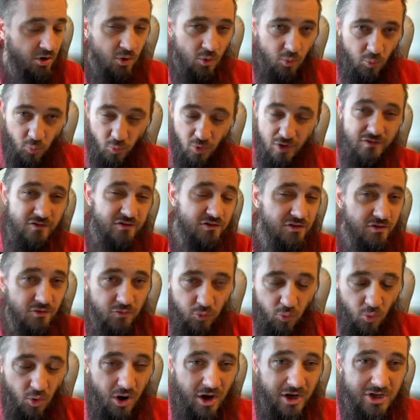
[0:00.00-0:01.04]
Once you've
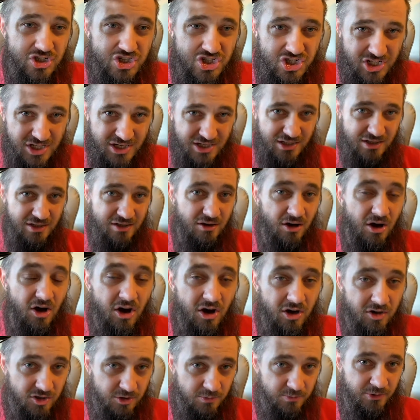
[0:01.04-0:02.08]
washed in
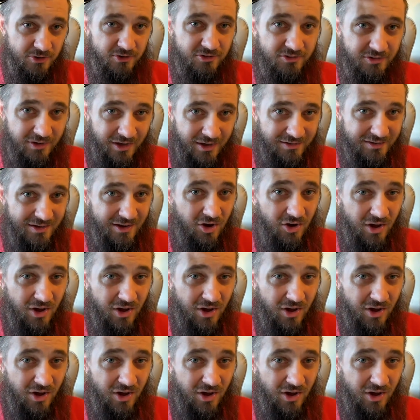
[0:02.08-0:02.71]
100%